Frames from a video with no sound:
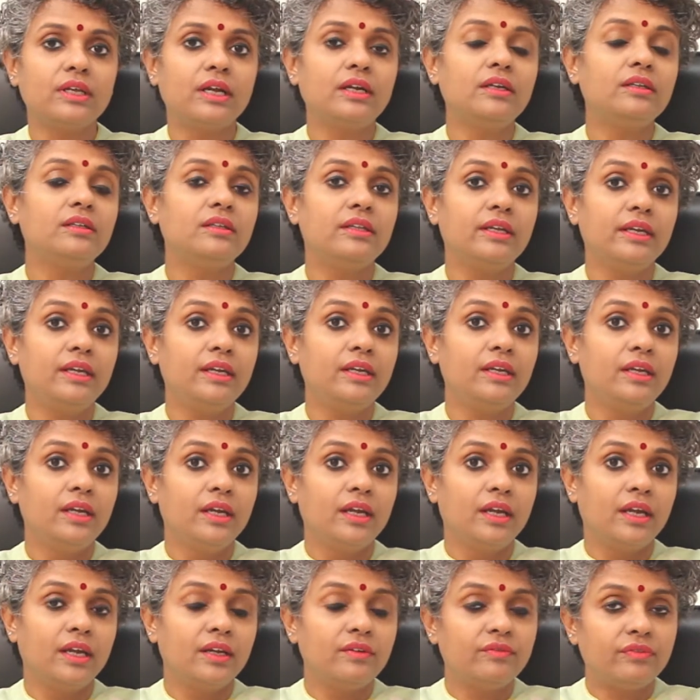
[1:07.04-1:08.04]
that the
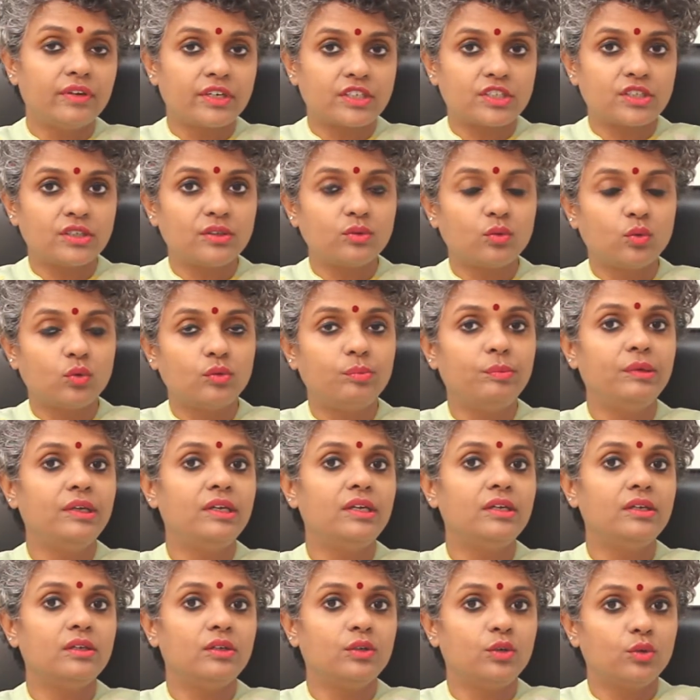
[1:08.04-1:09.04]
infection could
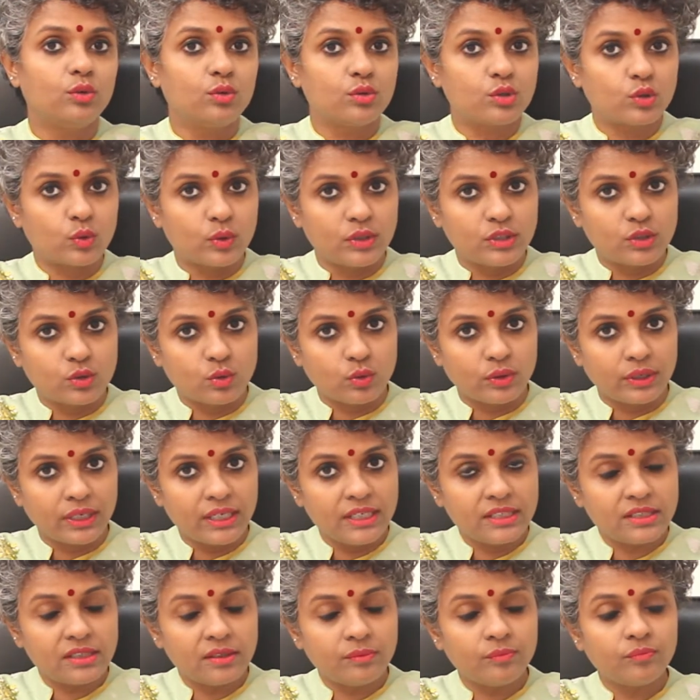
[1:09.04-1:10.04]
be due to so and so
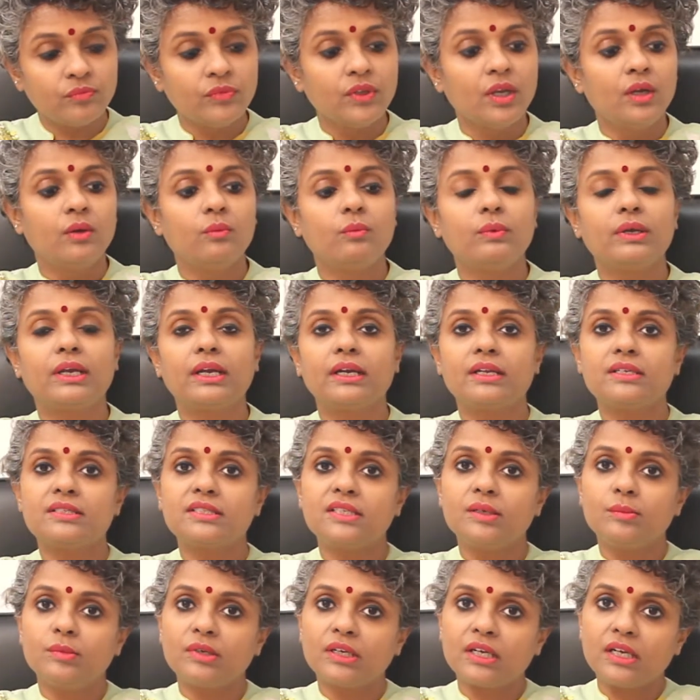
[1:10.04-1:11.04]
reason. We get a
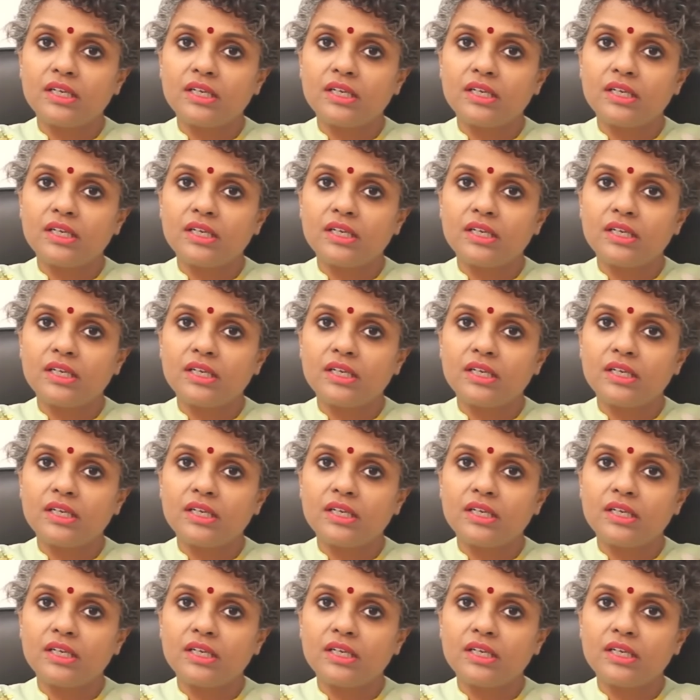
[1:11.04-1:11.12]
semen